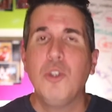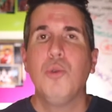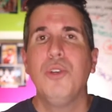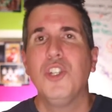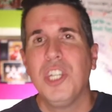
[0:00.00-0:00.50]

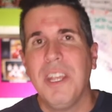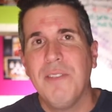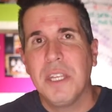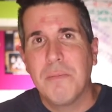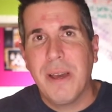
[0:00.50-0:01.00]
to achieve
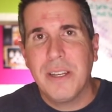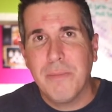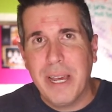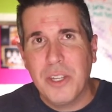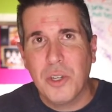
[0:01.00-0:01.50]
this
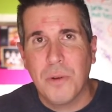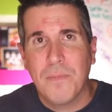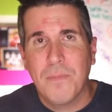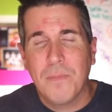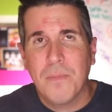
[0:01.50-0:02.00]
milestone.
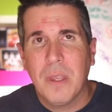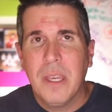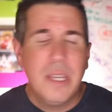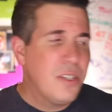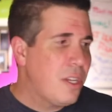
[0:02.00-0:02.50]

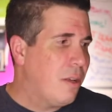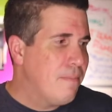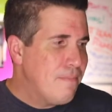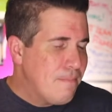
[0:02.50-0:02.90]
Still,